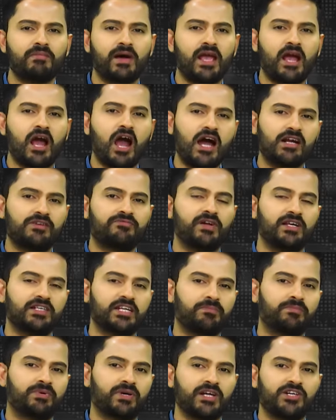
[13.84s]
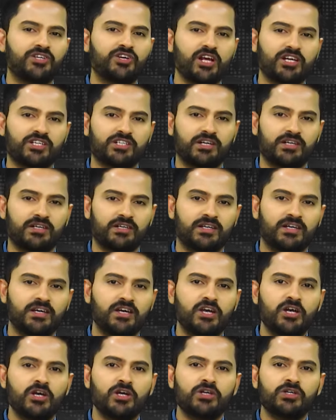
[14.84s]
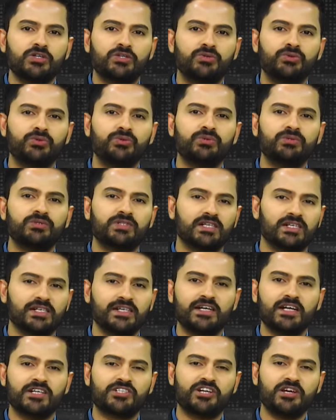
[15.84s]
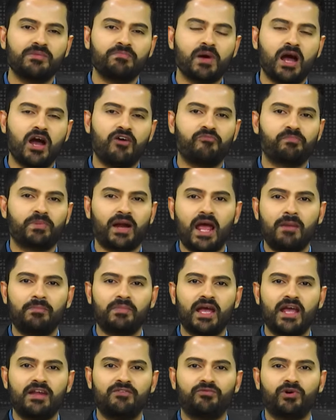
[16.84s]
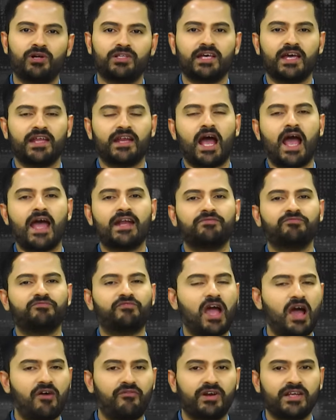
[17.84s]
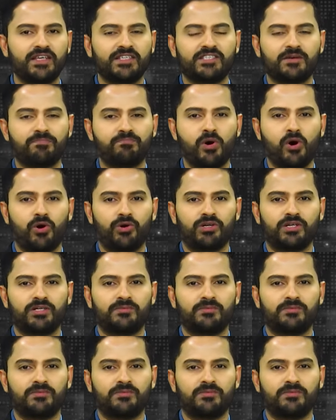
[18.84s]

my heartfelt appreciation to the leadership of Prime 9 for their unwavering support.